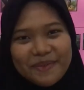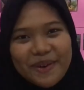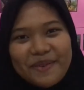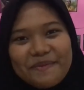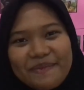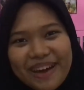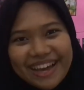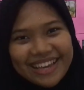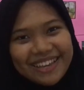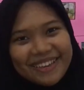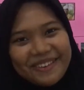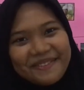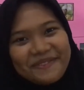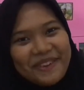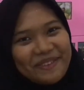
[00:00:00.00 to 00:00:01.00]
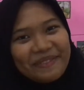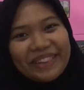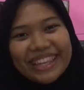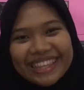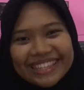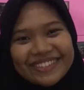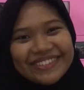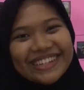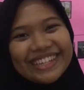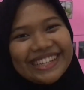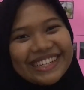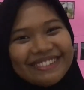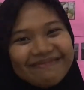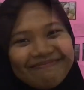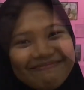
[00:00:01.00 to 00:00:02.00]
about my family tree.
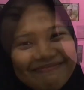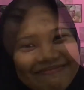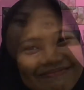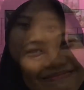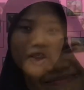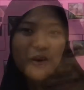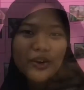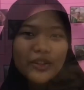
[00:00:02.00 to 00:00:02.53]
Thank